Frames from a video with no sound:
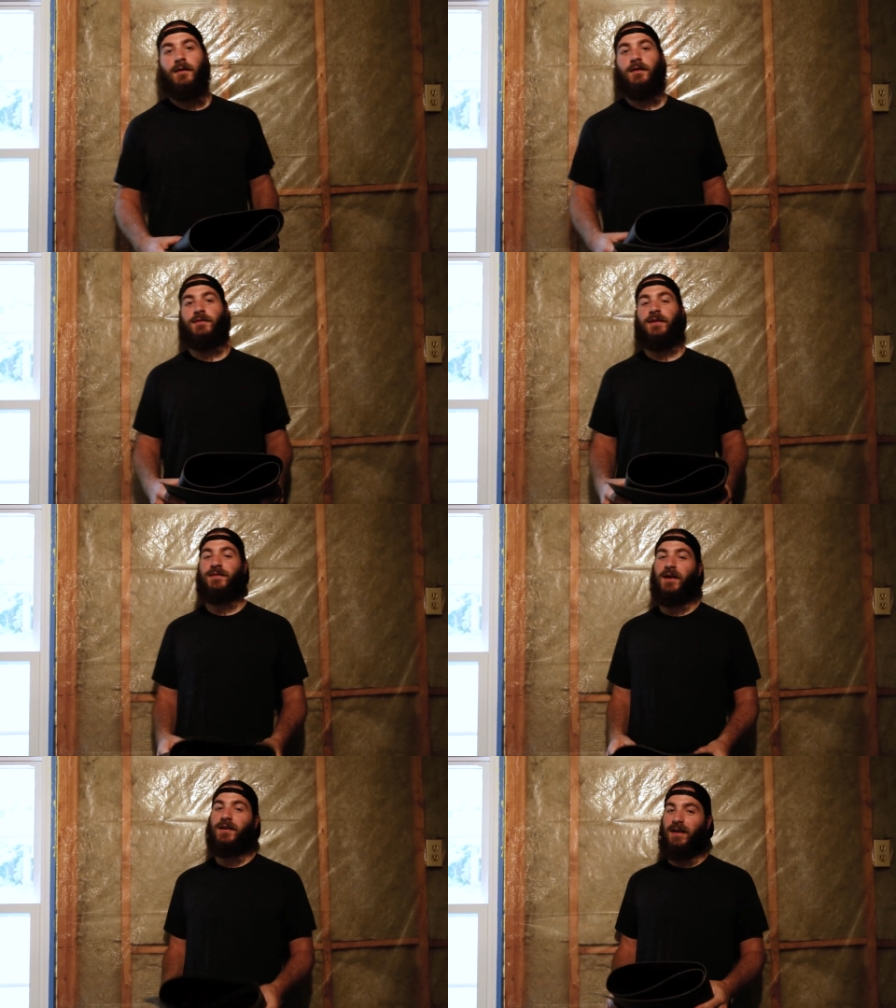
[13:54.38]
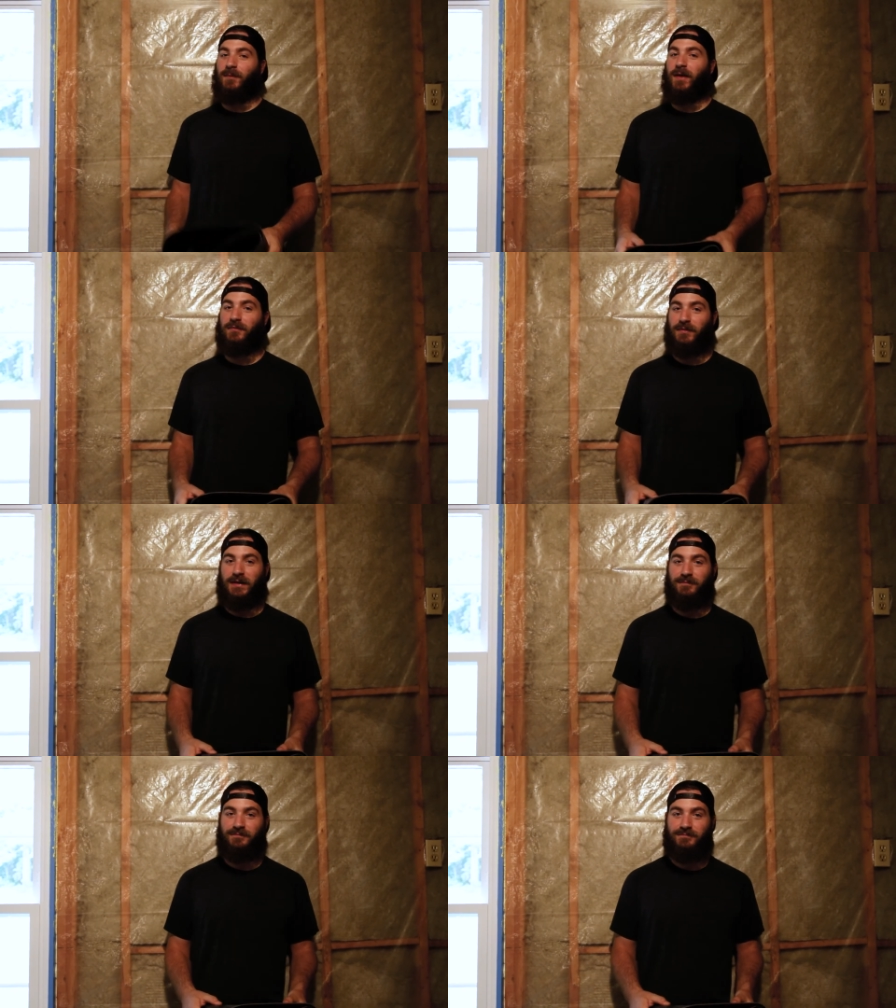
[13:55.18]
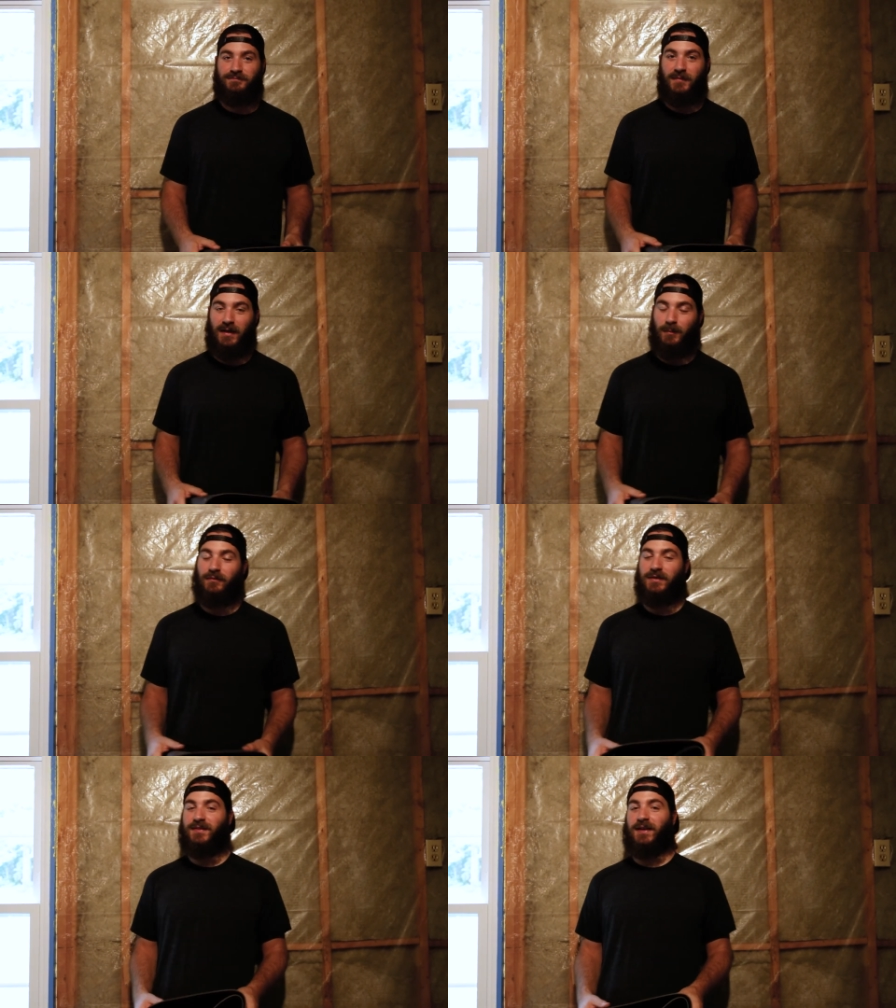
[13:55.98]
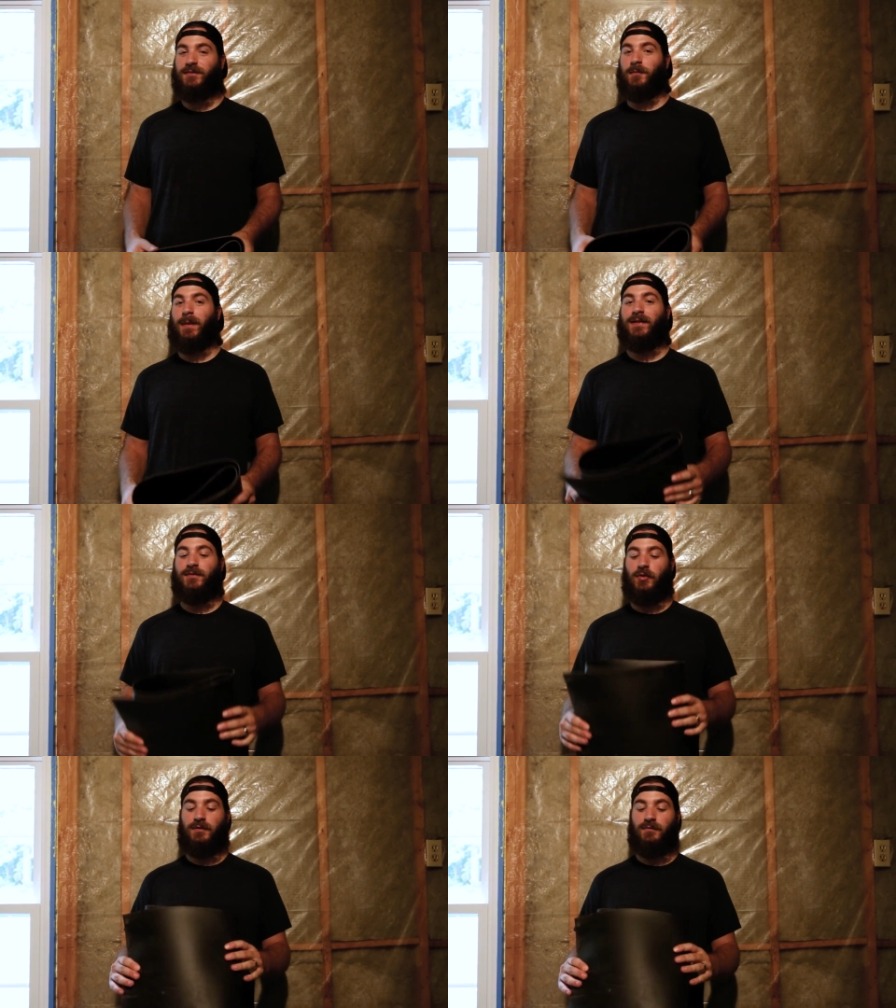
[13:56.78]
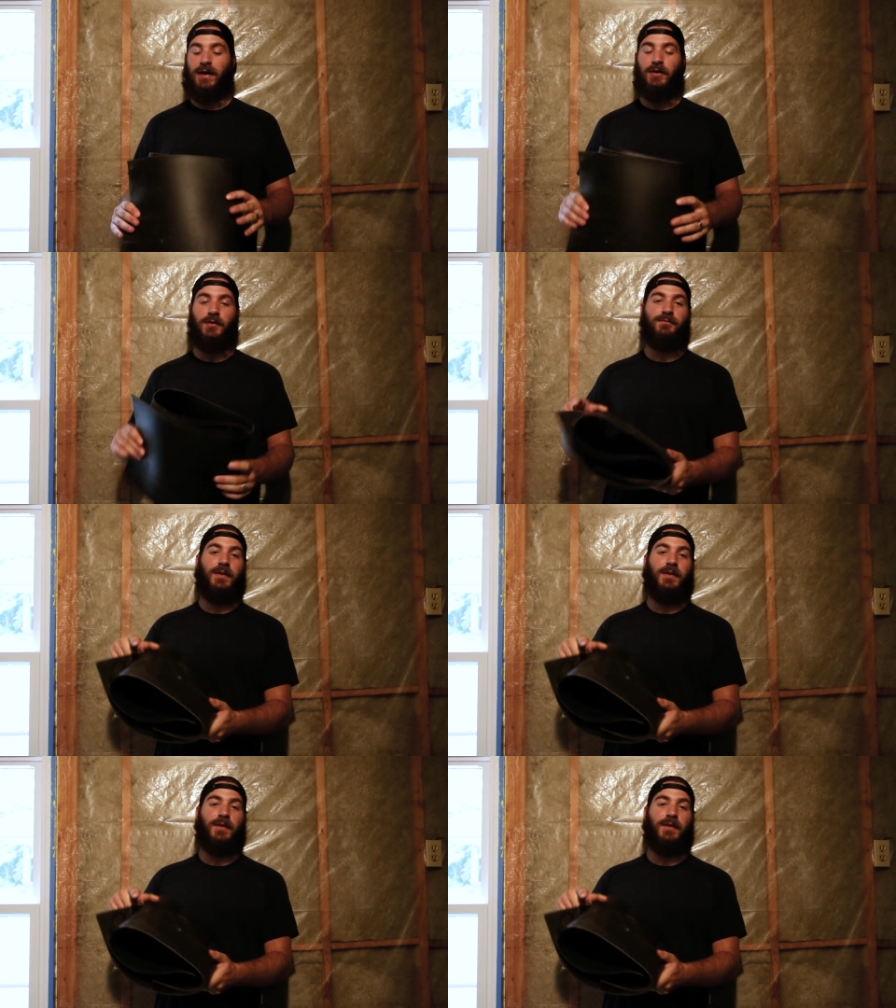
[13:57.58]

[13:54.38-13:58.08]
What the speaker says: So let's talk MLV. MLV stands for mass loaded vinyl,